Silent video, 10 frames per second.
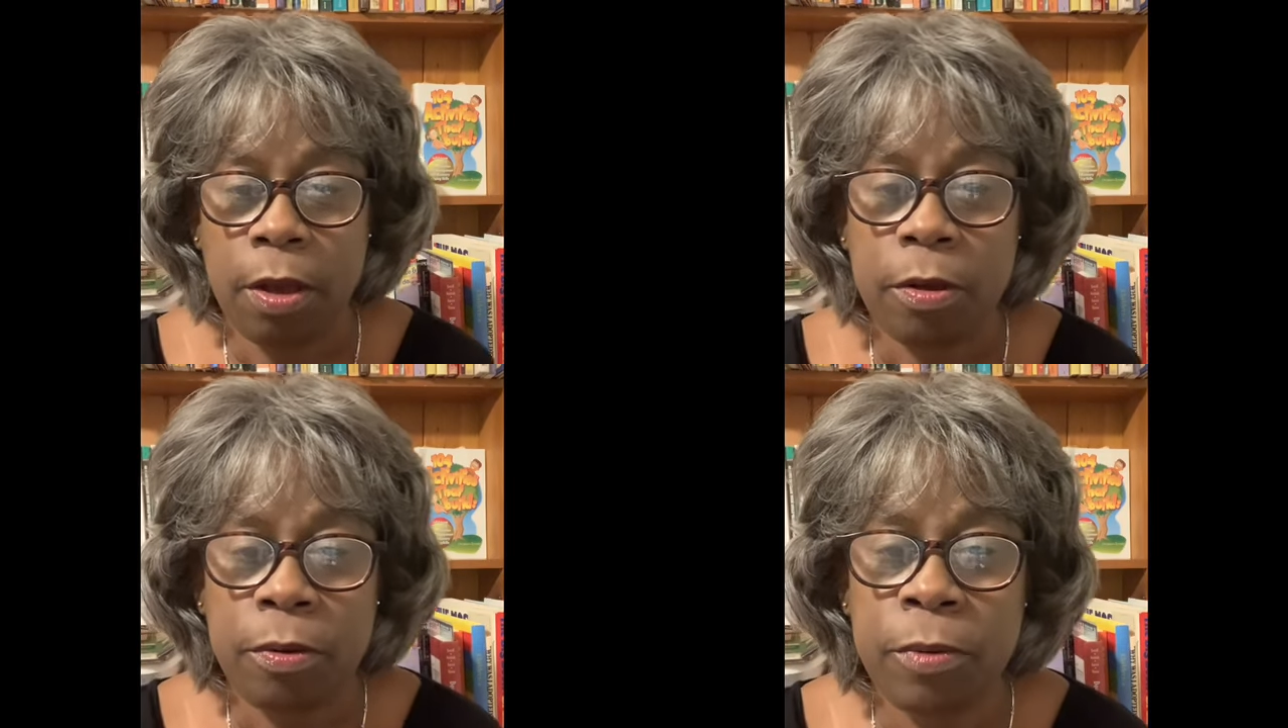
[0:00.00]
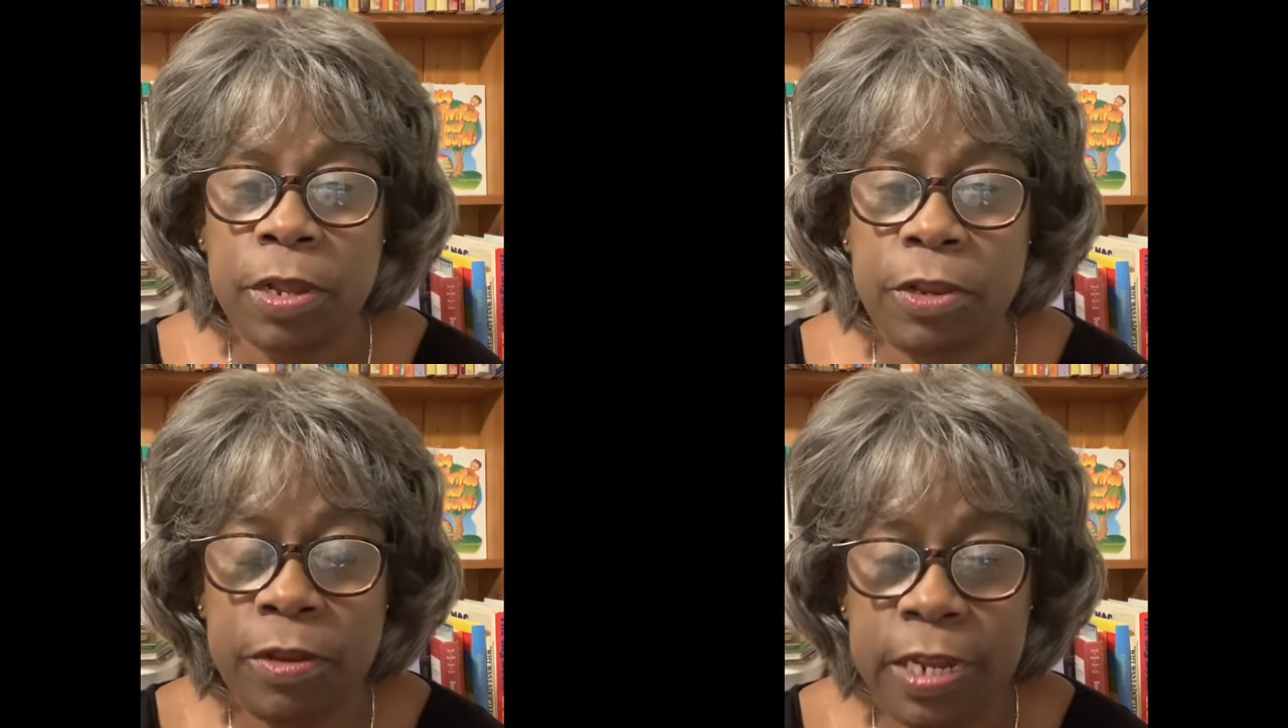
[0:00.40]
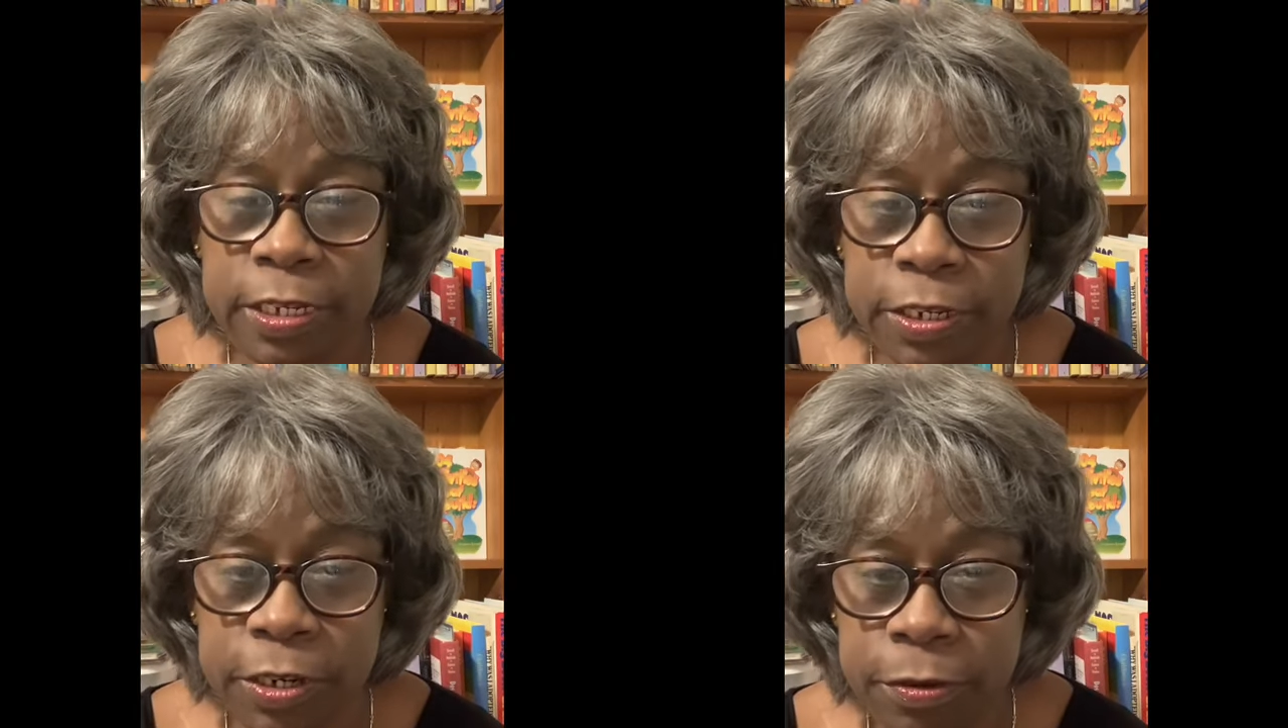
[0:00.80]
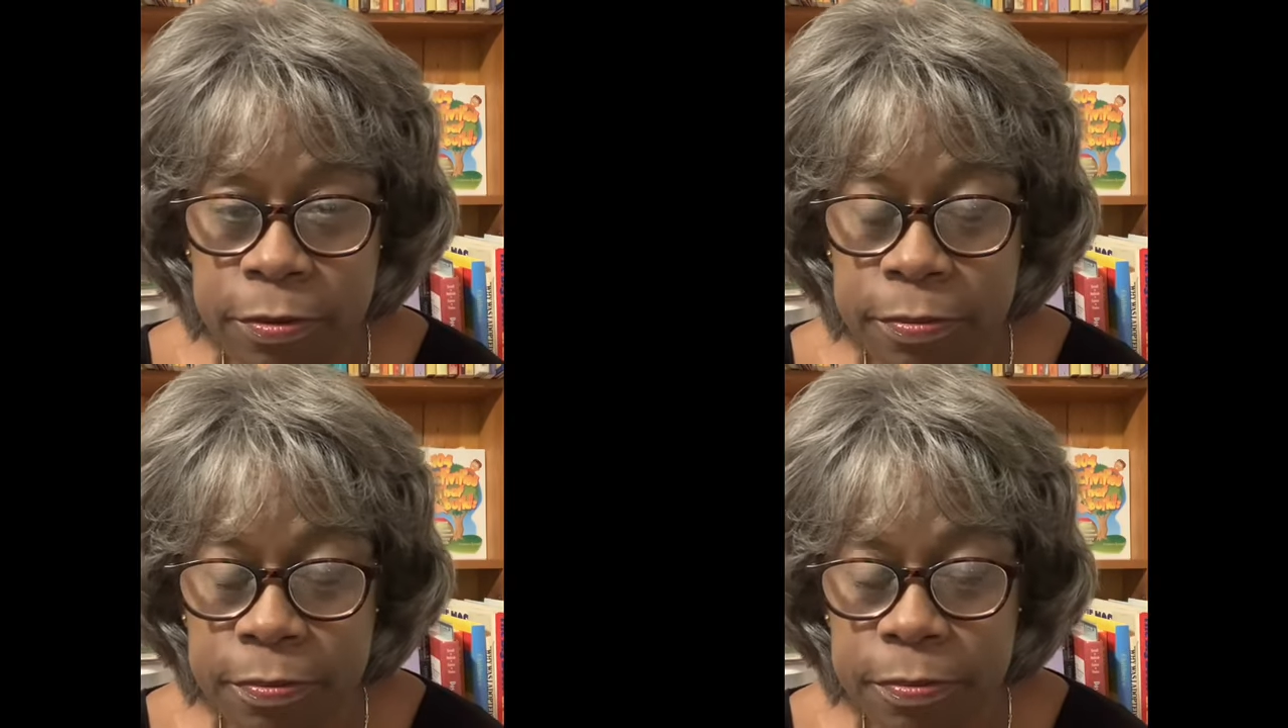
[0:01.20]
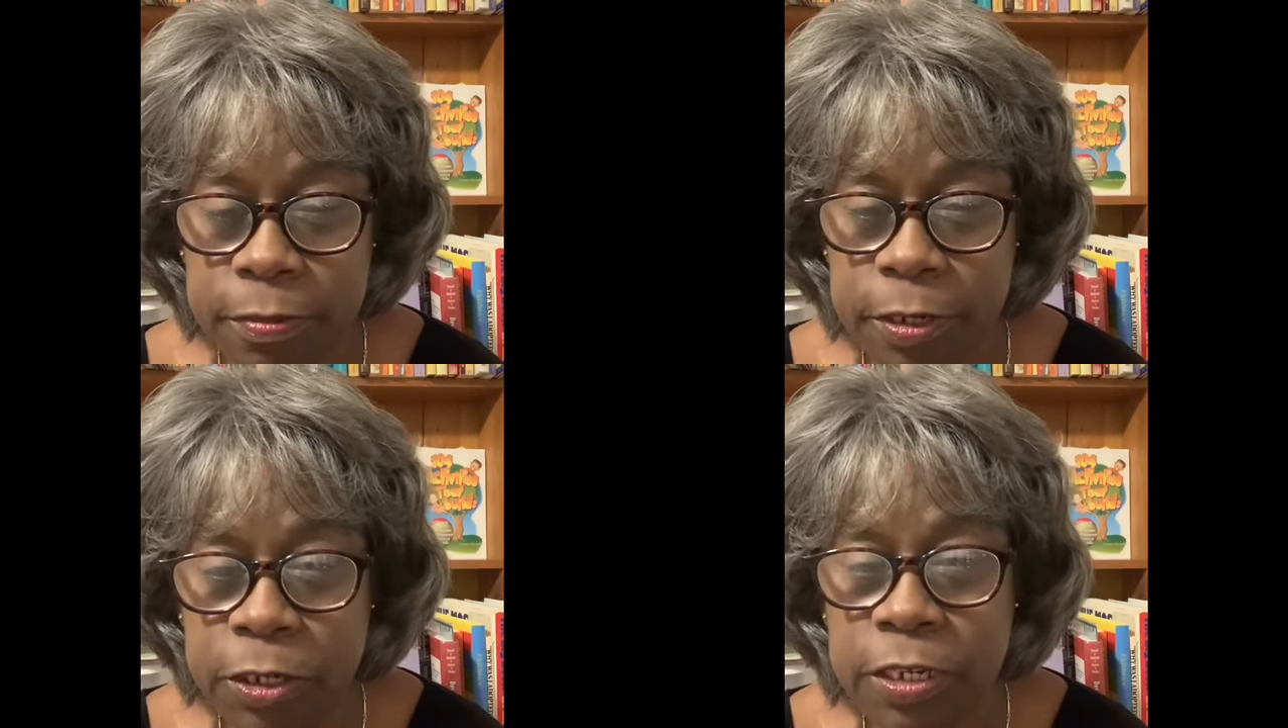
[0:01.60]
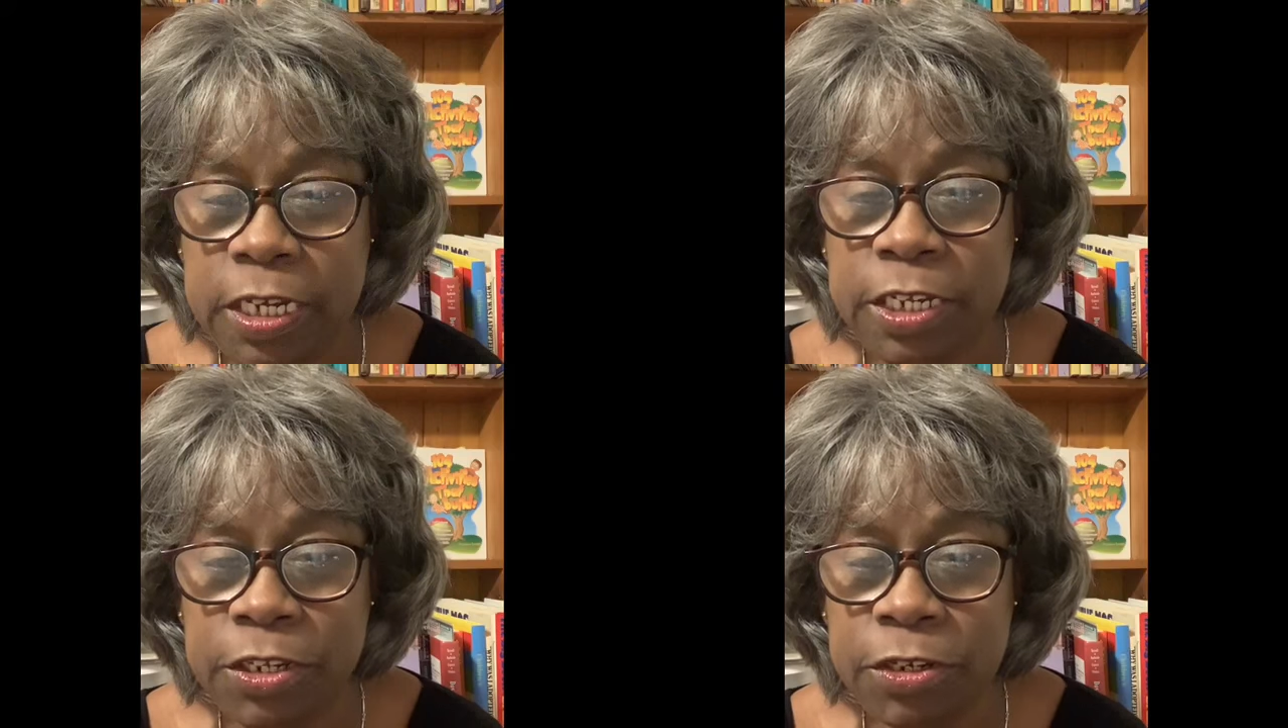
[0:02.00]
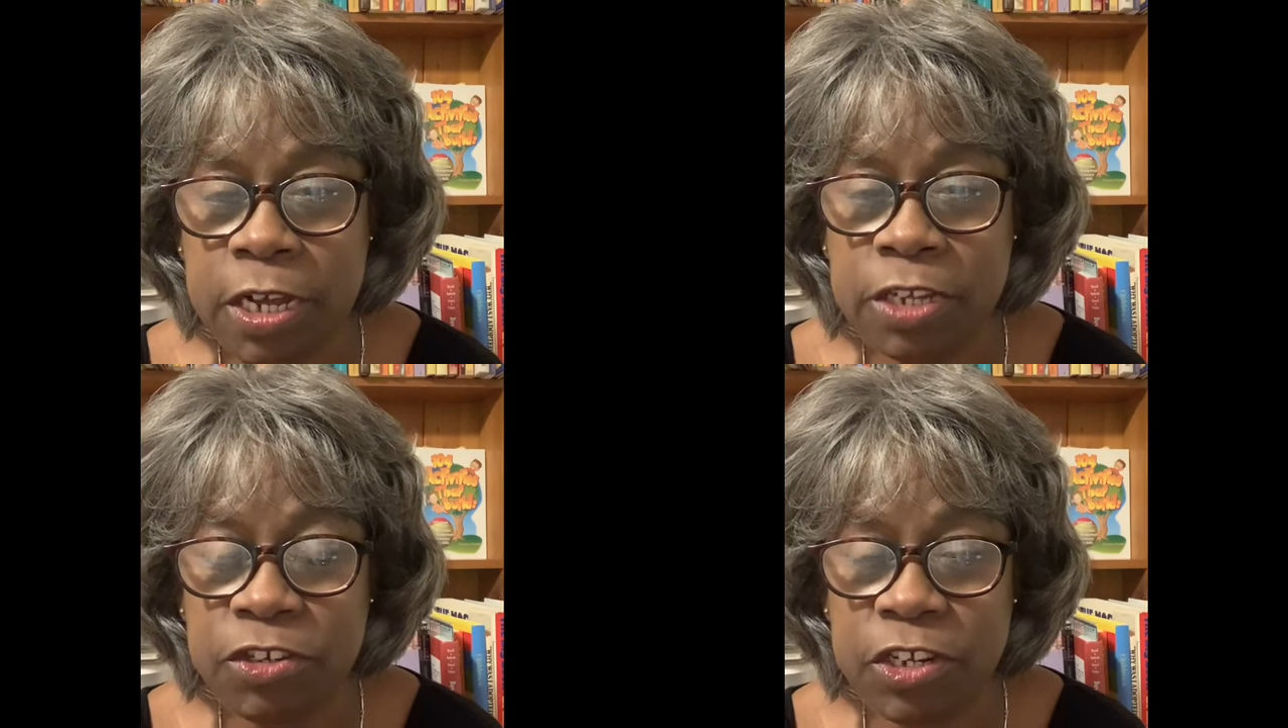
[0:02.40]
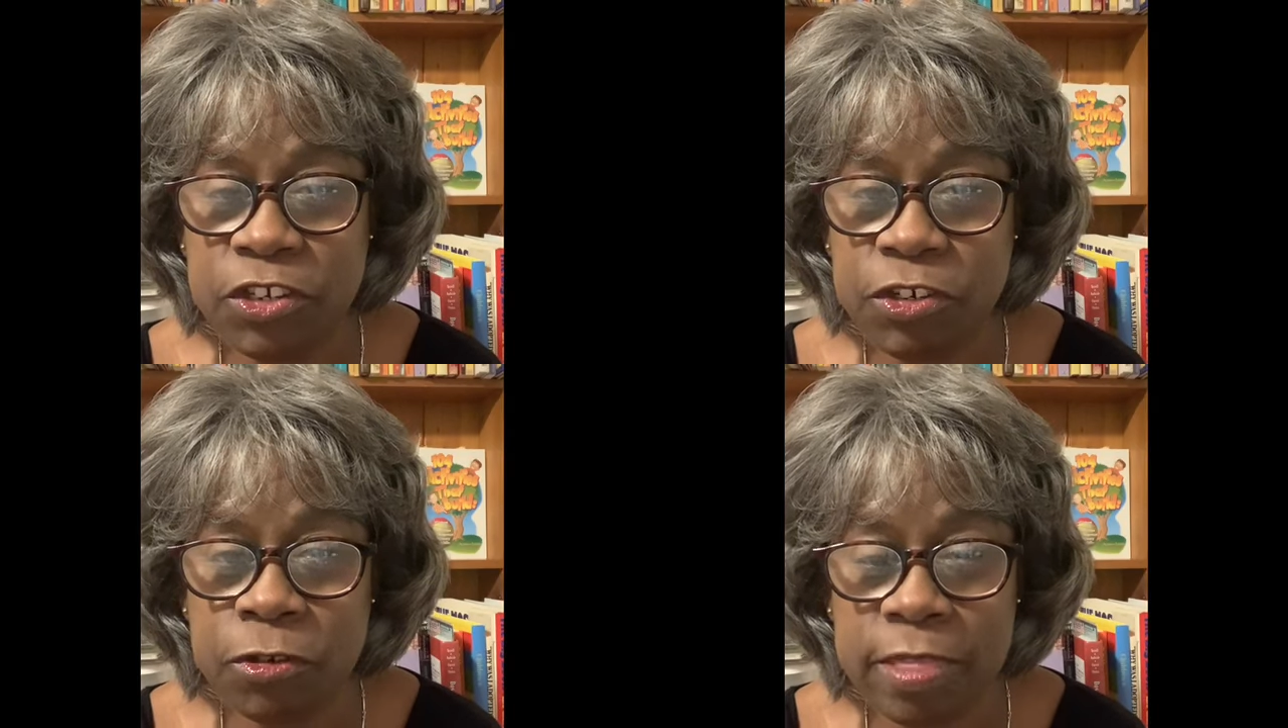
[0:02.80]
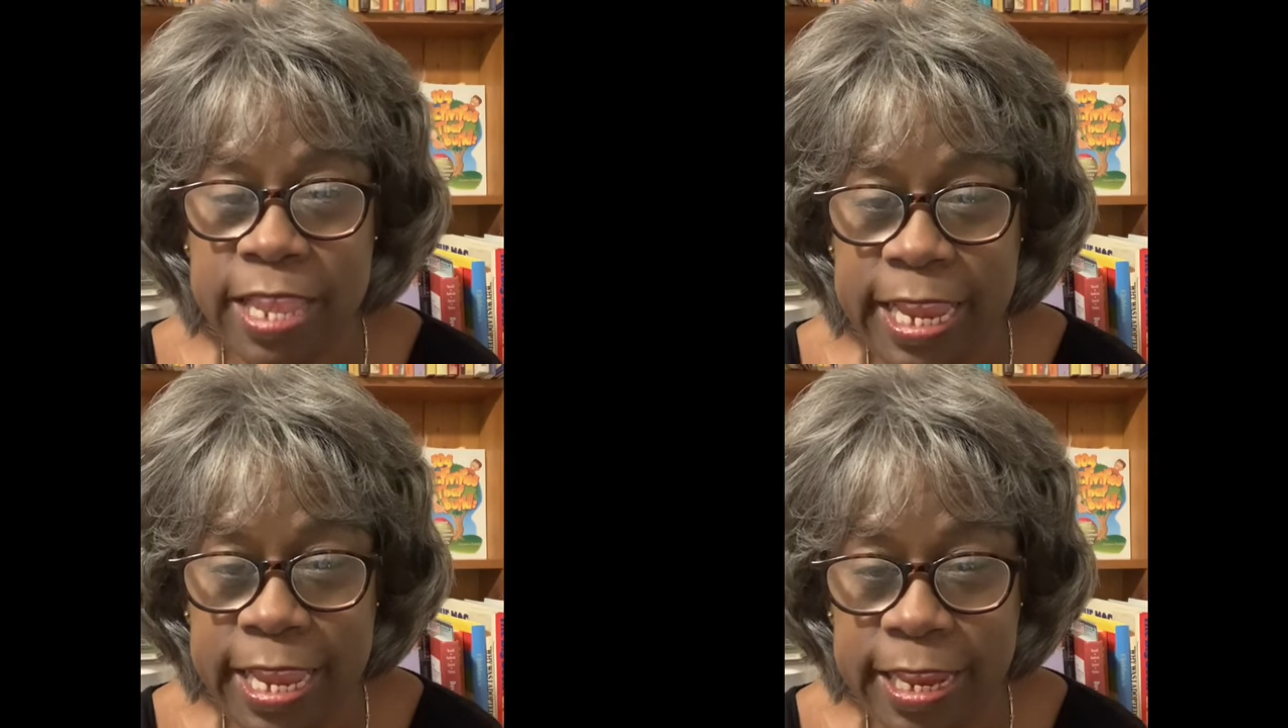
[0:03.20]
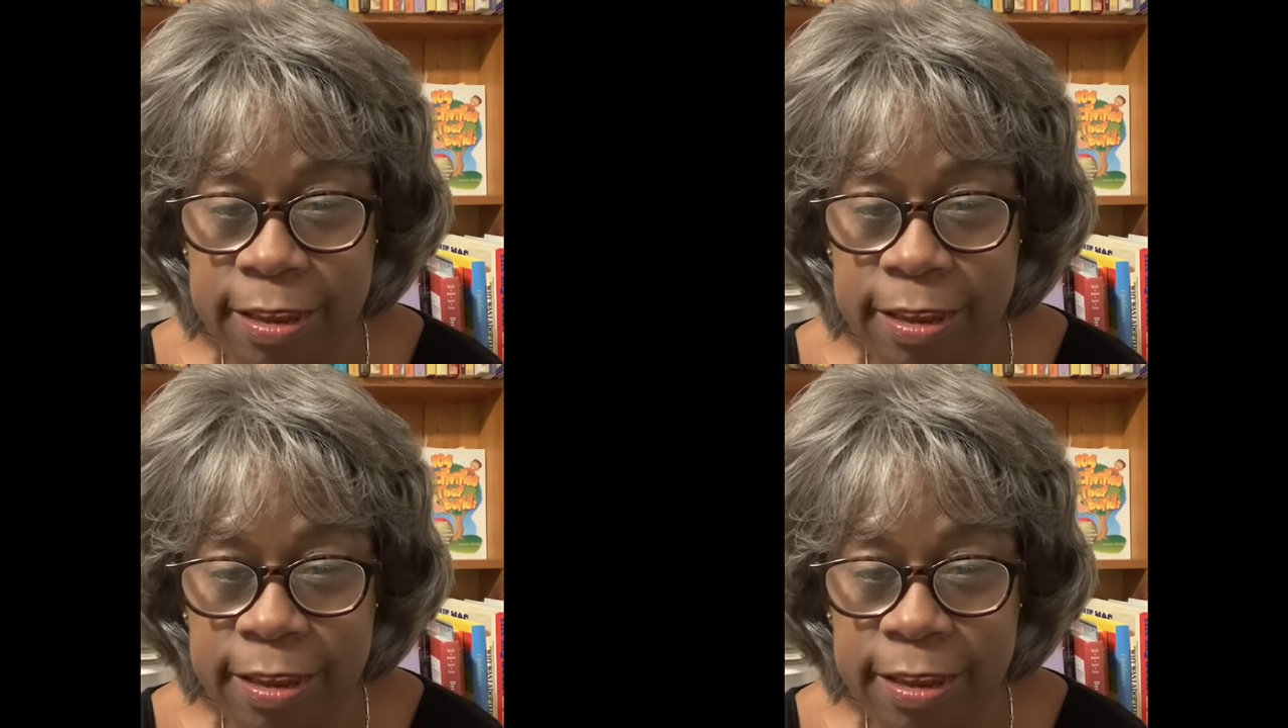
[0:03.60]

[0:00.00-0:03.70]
What you need to do, you need to adjust your thinking.